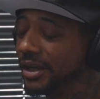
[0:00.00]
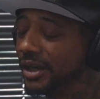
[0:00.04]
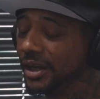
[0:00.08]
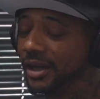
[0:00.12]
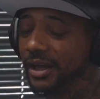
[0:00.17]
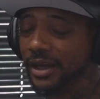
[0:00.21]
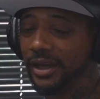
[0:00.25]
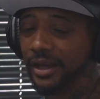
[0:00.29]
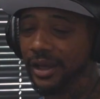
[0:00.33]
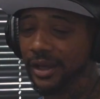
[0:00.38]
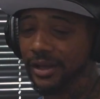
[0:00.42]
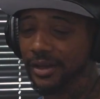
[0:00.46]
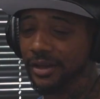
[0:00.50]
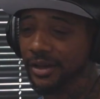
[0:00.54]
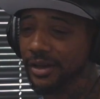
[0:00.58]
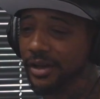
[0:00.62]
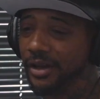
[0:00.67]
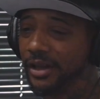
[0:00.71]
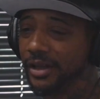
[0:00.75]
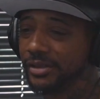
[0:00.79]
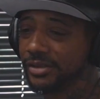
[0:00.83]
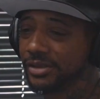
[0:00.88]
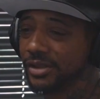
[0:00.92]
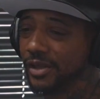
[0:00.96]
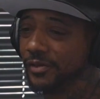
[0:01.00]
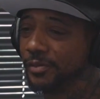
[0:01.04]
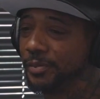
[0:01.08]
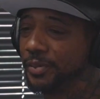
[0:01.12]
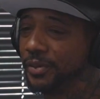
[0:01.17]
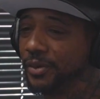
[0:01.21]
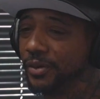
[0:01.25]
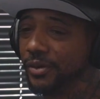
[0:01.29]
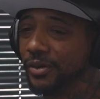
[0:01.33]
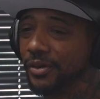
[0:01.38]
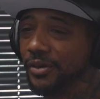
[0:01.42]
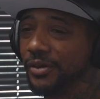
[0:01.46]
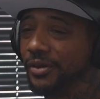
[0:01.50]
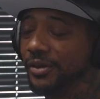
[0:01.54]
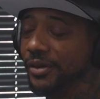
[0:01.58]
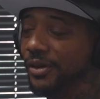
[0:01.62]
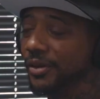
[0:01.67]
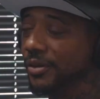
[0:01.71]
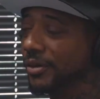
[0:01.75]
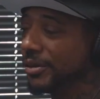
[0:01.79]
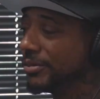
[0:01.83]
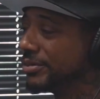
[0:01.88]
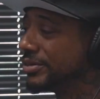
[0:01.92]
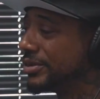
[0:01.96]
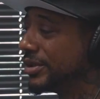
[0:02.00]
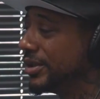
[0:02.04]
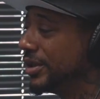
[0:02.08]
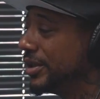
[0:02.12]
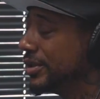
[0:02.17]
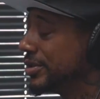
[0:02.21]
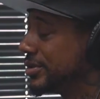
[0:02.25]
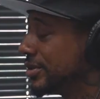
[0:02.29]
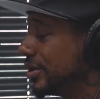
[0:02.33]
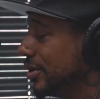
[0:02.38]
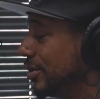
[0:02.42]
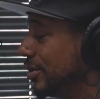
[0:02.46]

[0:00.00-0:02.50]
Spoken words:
hey, ain't none of that stuff pure, you know what I'm saying? So